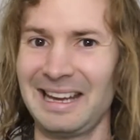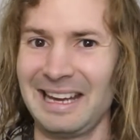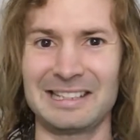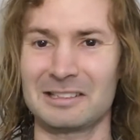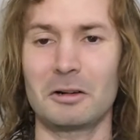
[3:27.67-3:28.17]

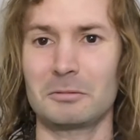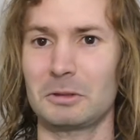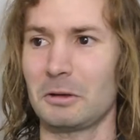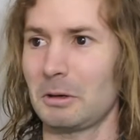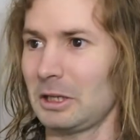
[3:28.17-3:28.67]
it's not
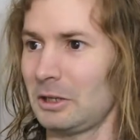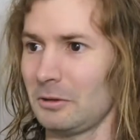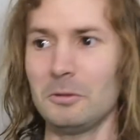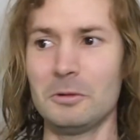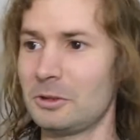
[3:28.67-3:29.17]
a
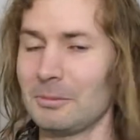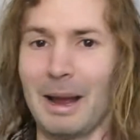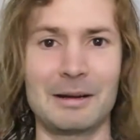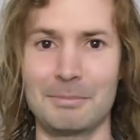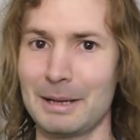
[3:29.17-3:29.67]
huge
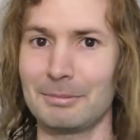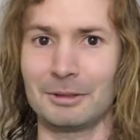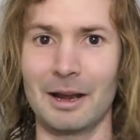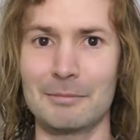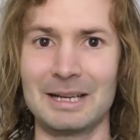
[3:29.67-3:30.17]
amount of people
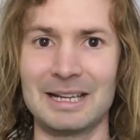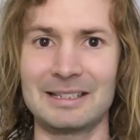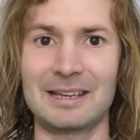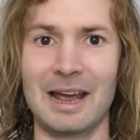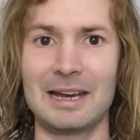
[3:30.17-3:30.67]
that I've been
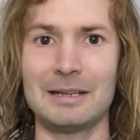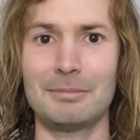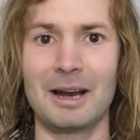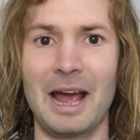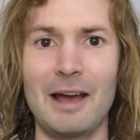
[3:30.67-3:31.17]
entertaining,
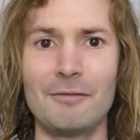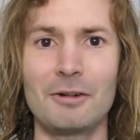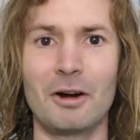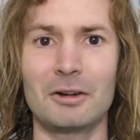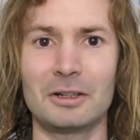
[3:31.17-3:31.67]
but I have
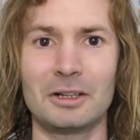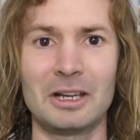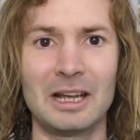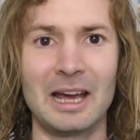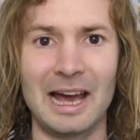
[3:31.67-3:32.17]
gotten
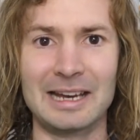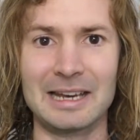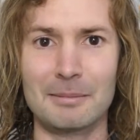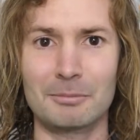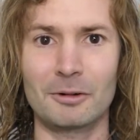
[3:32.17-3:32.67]
a
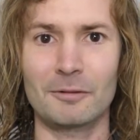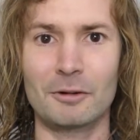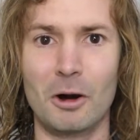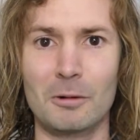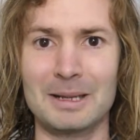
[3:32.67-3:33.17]
number of
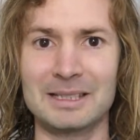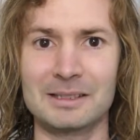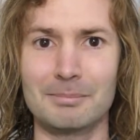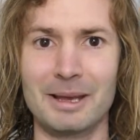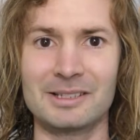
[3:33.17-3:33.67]
comments
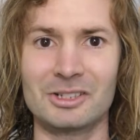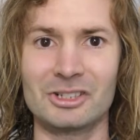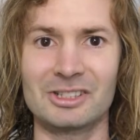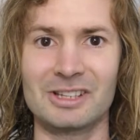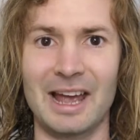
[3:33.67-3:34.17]
and
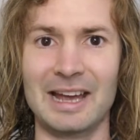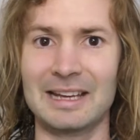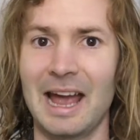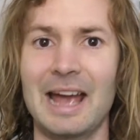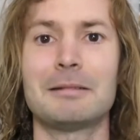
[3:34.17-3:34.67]
messages saying,
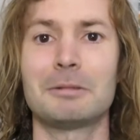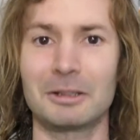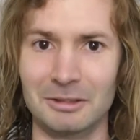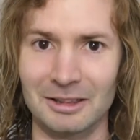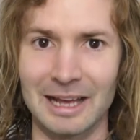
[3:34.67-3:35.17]
hey,
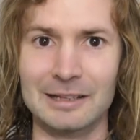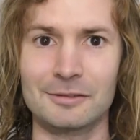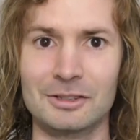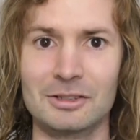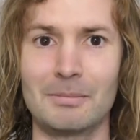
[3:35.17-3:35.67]
look, thanks
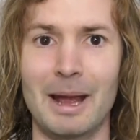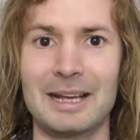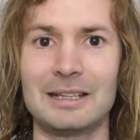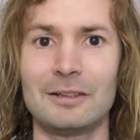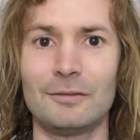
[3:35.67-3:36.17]
for
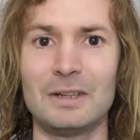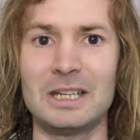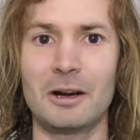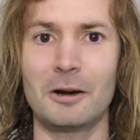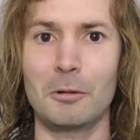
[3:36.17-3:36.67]
making this
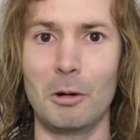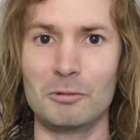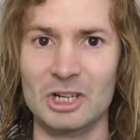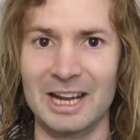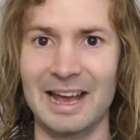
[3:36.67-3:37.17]
video. I'll
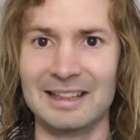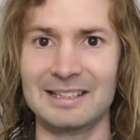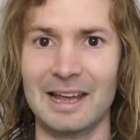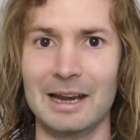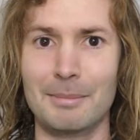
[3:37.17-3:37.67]
check out
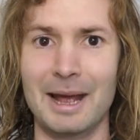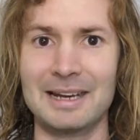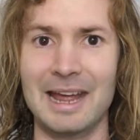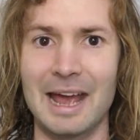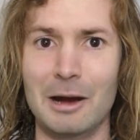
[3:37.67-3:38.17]
this
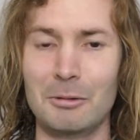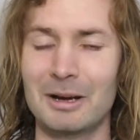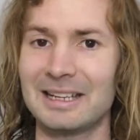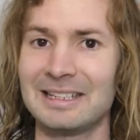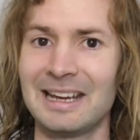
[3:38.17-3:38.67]
anime now,
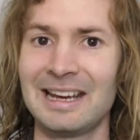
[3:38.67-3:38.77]
and